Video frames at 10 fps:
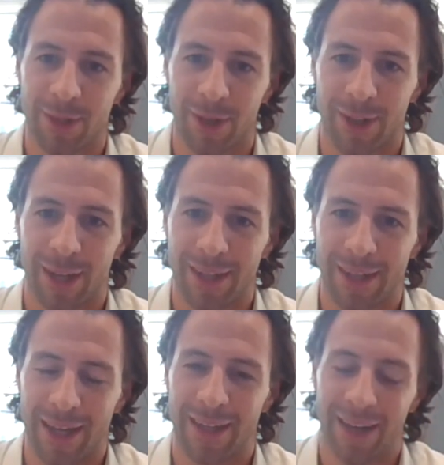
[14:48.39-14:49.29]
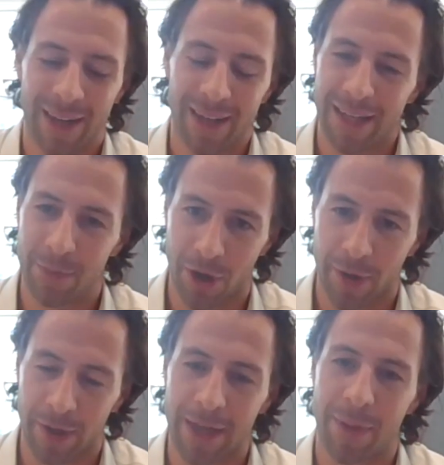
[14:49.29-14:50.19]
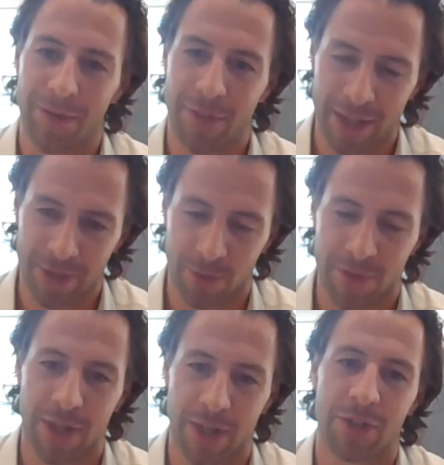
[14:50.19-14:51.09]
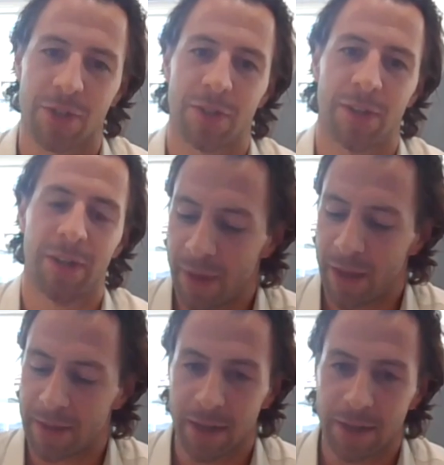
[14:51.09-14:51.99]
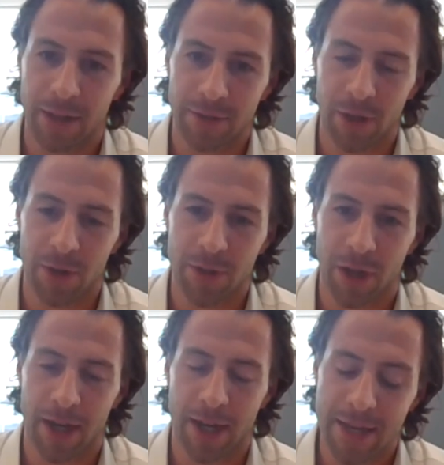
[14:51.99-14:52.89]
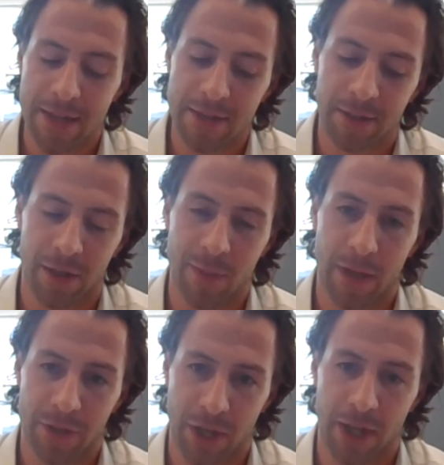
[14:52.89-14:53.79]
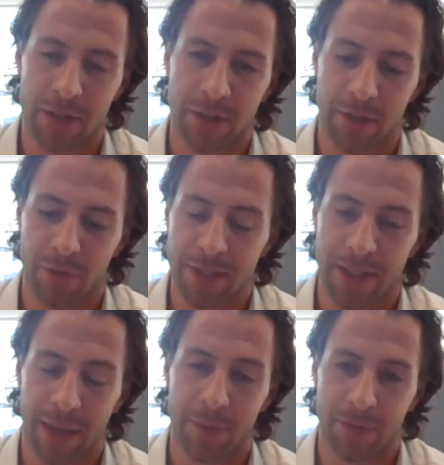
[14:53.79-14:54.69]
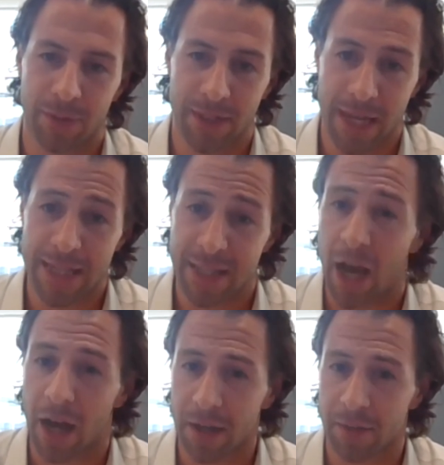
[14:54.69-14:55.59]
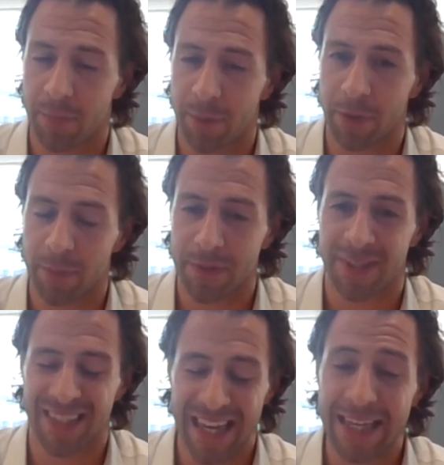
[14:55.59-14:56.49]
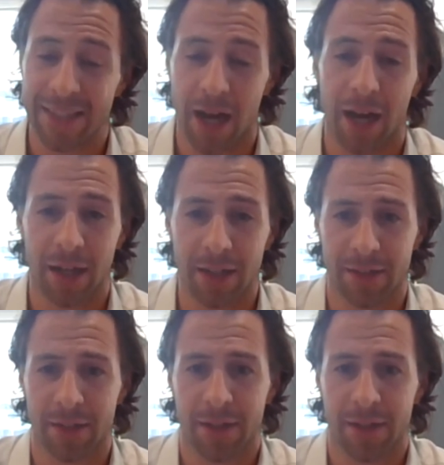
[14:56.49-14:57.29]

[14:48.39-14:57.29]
Like keep going, keep having the next conversation. and don't lose heart. It is going to be a challenge. Raising capital is hard. Building a business is hard.